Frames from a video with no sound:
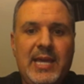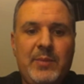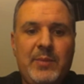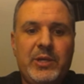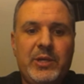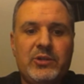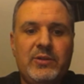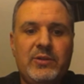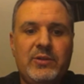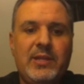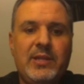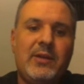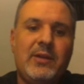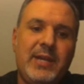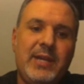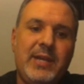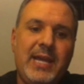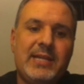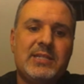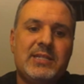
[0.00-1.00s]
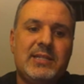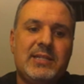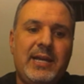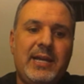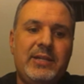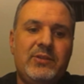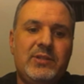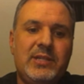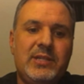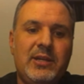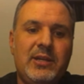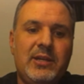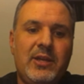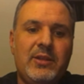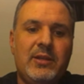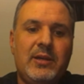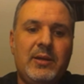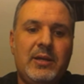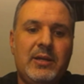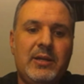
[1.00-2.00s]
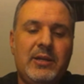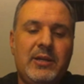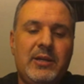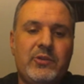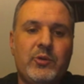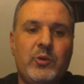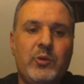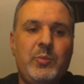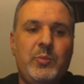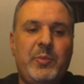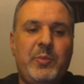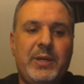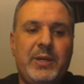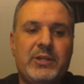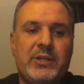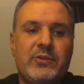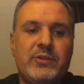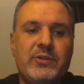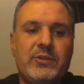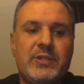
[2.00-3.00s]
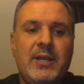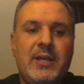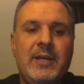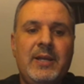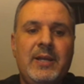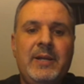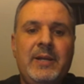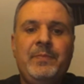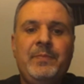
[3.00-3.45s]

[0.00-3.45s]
in that picture and then on the next slide you see another uh, another group of pictures,